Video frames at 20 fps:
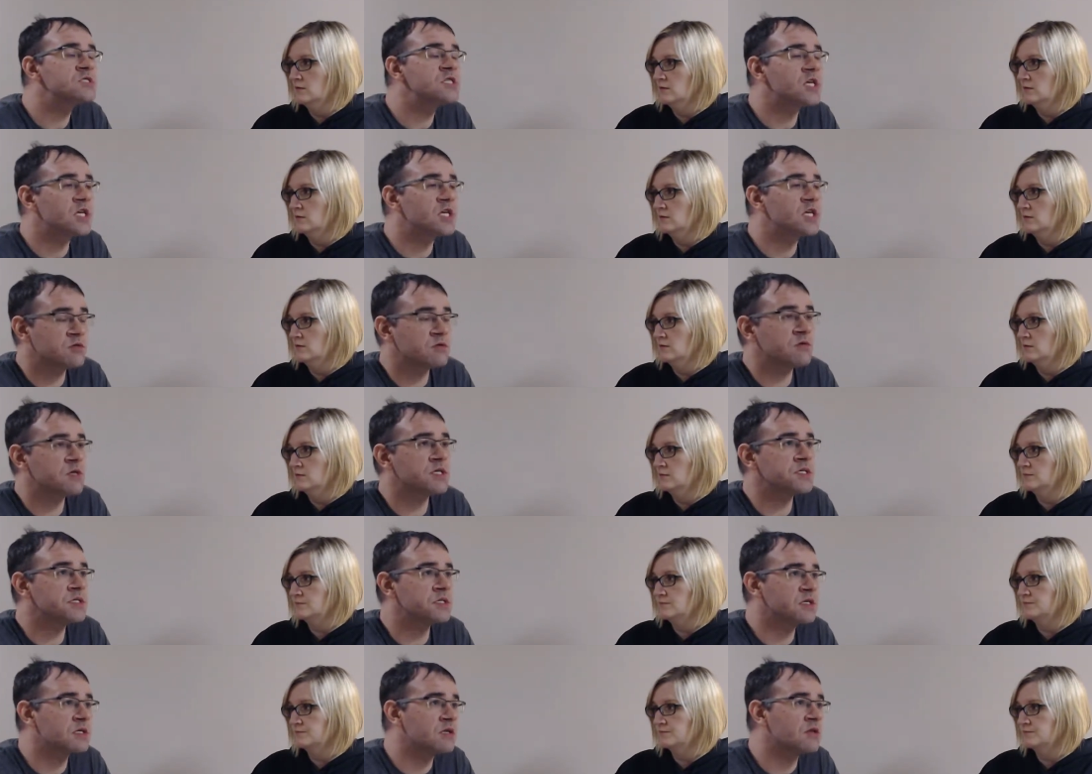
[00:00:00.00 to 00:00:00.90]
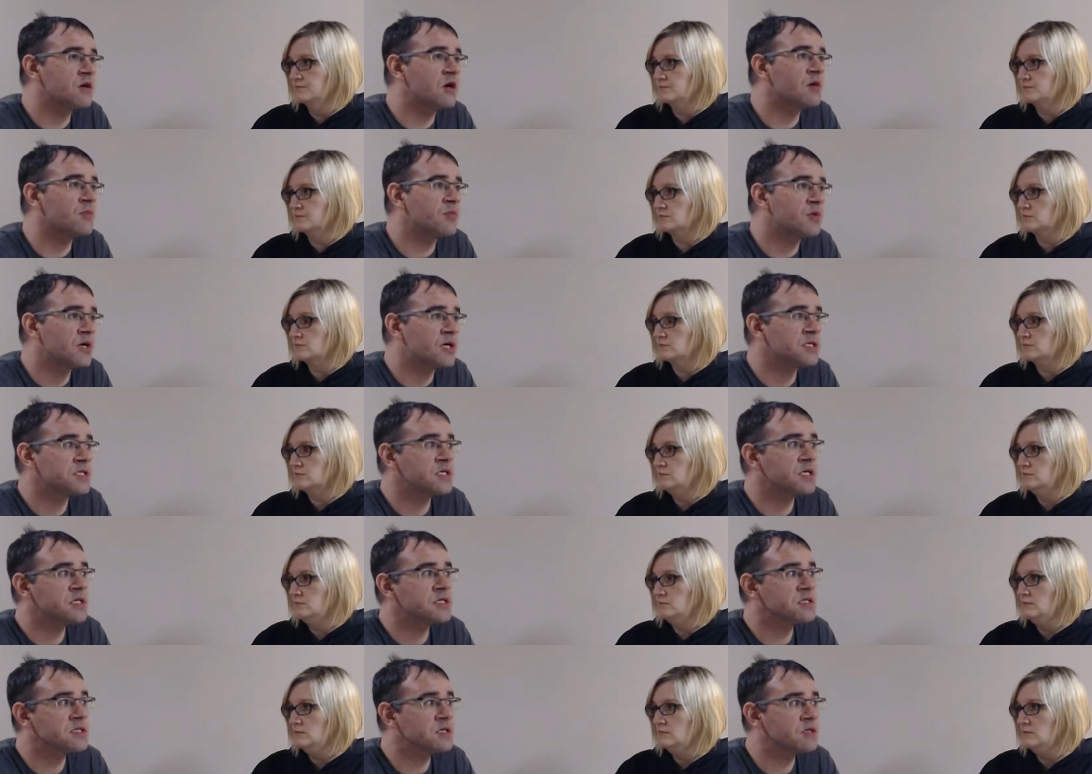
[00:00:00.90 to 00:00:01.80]
Speaker 1: Interesting thought
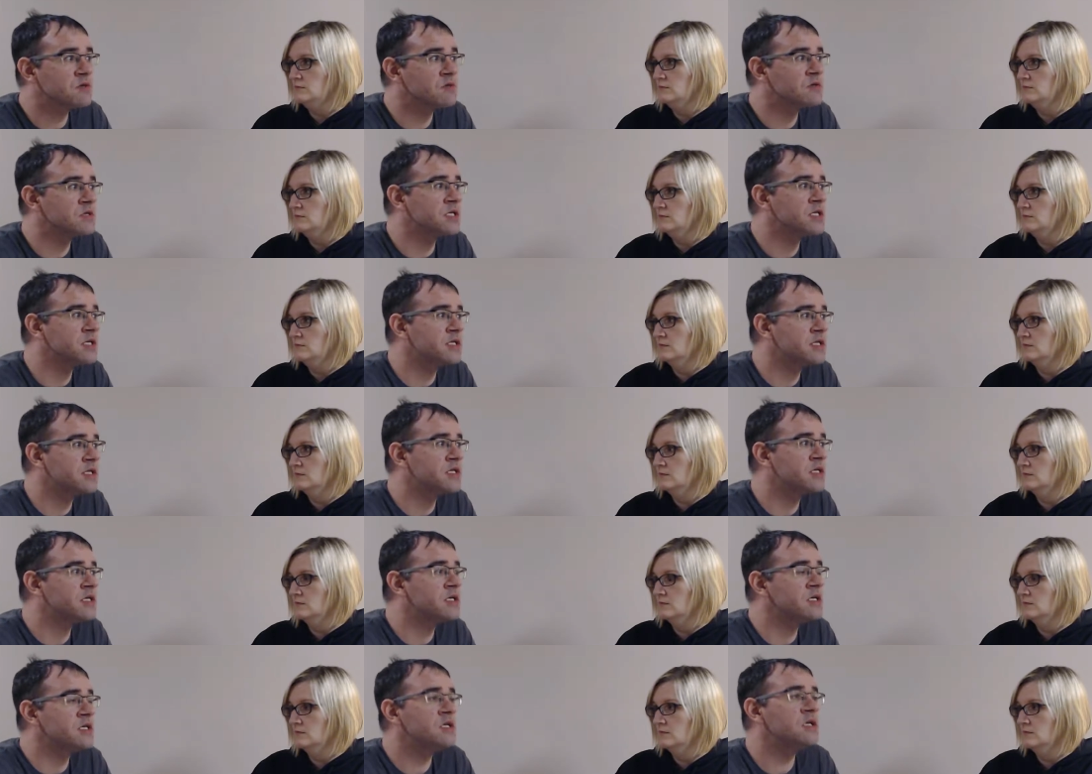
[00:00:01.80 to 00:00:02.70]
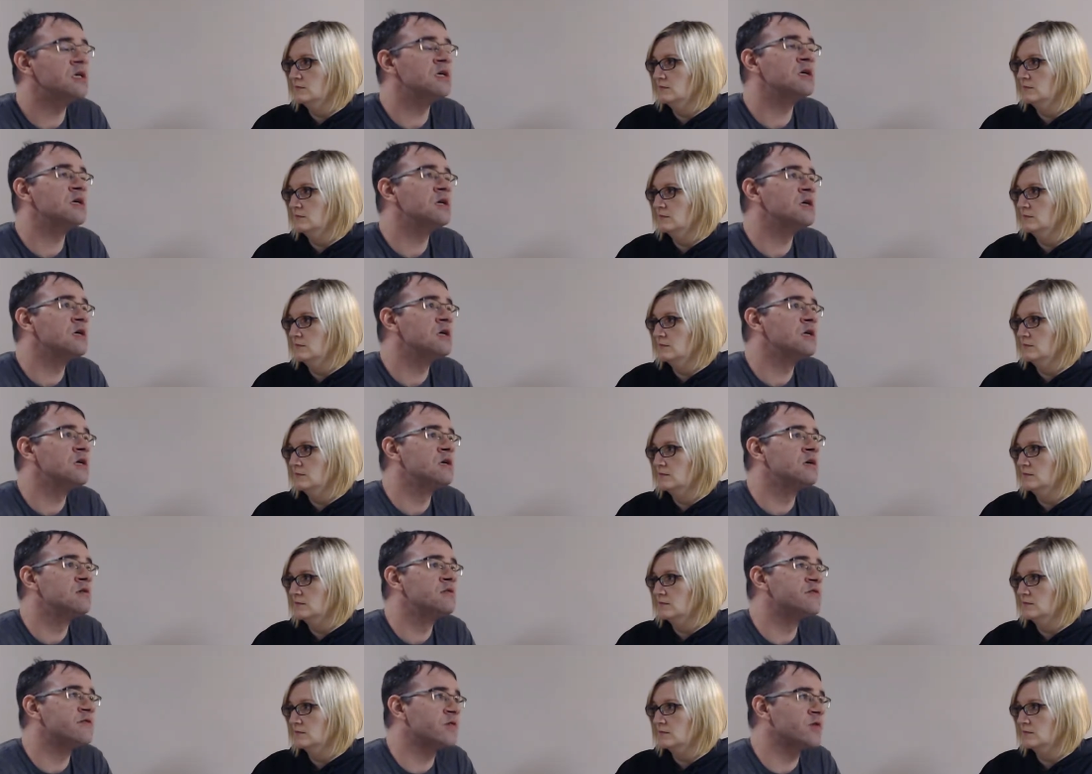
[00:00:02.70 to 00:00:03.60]
process that only the
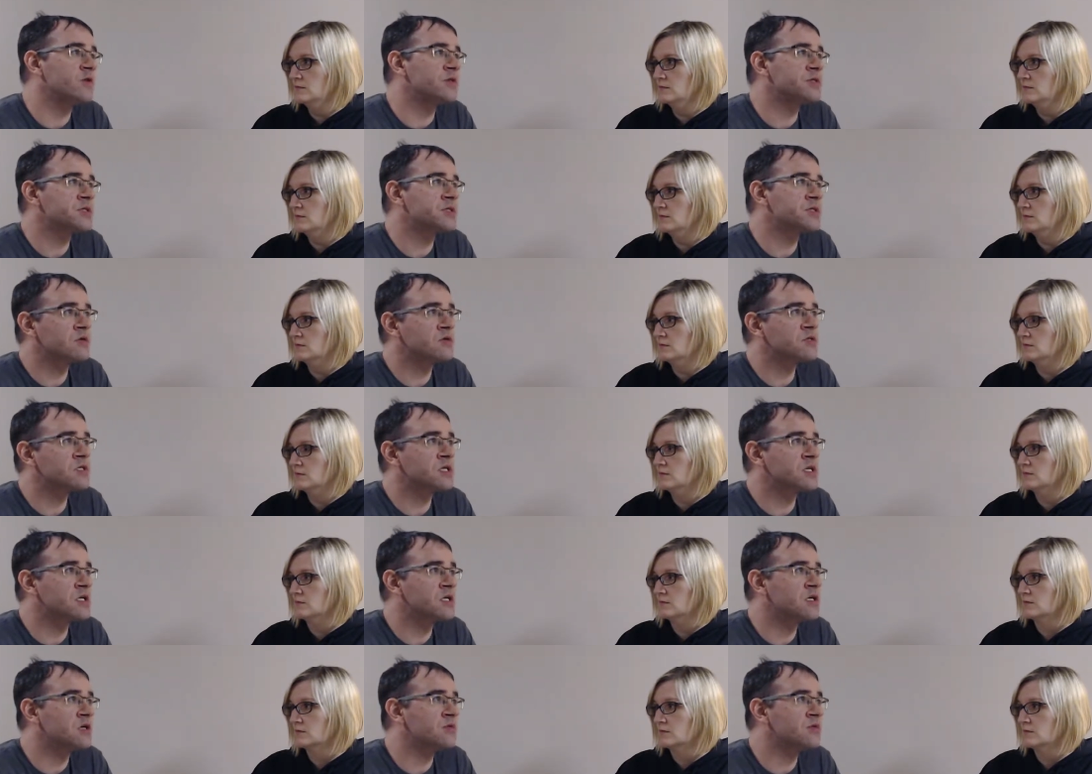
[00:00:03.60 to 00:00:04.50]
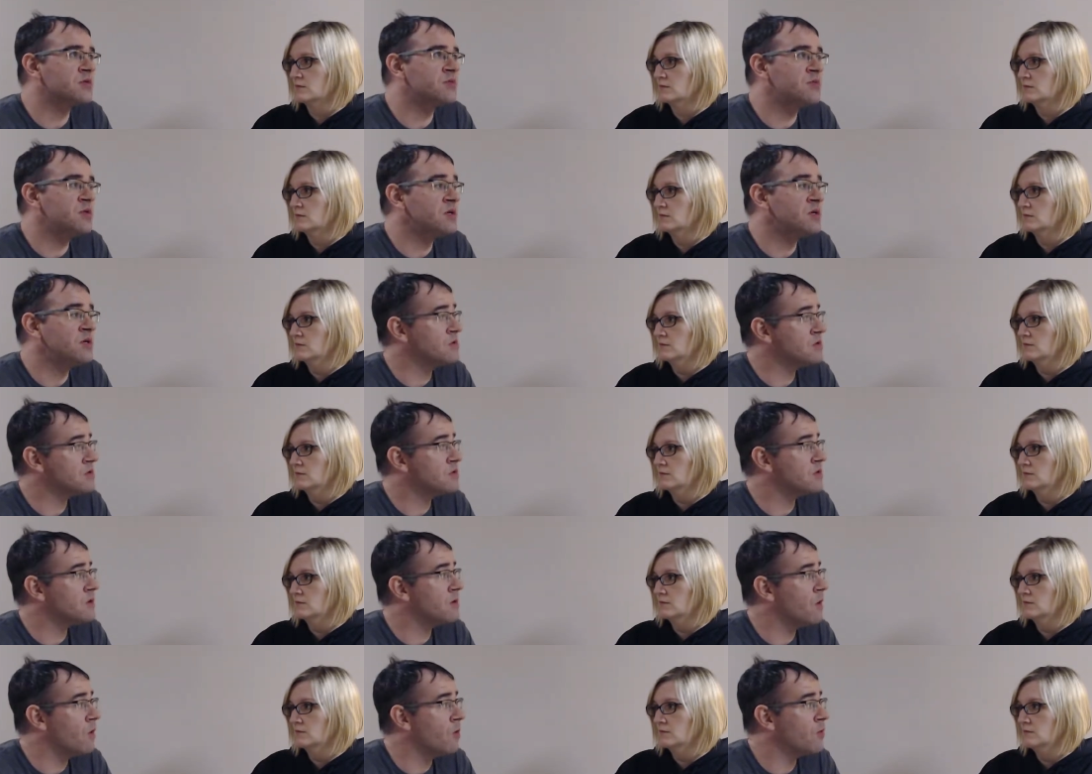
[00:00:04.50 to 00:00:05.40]
force ghosts can come to people who are
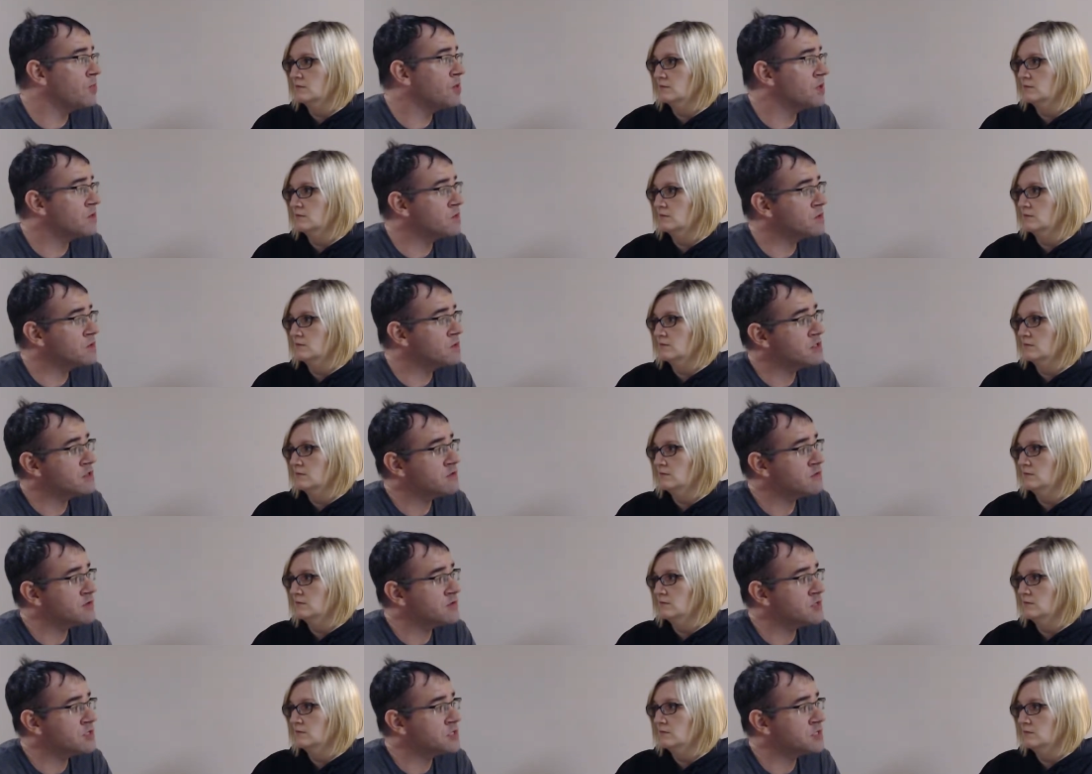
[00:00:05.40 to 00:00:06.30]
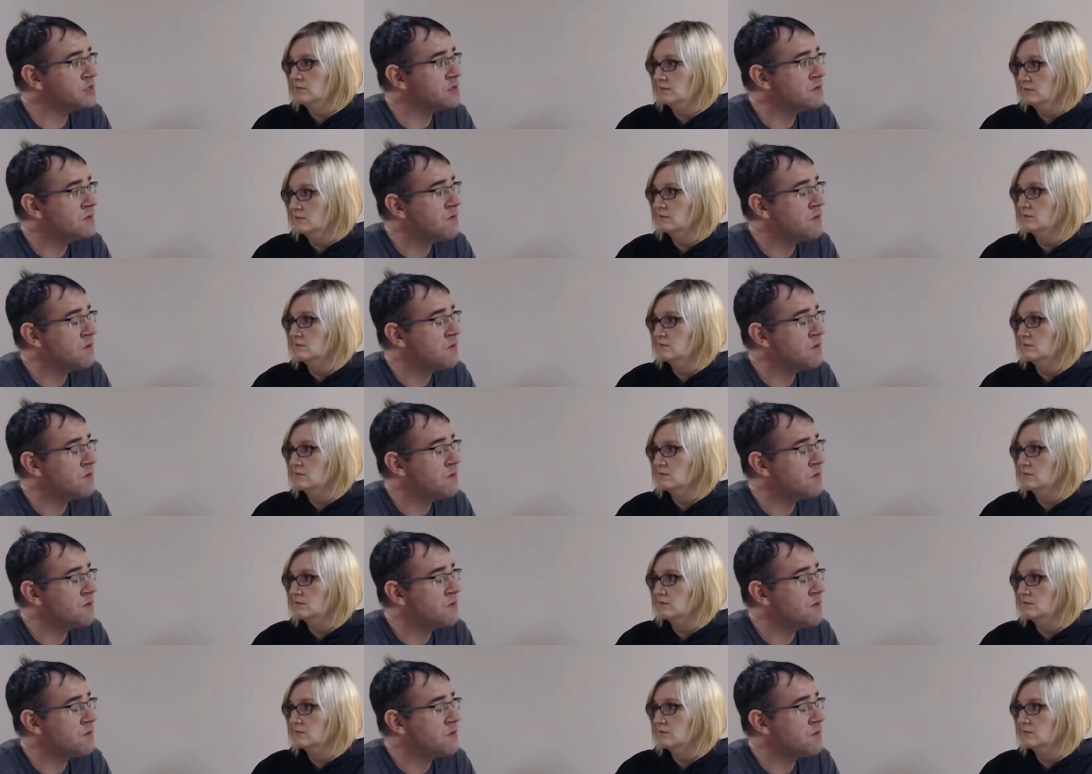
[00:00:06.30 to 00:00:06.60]
open within the force.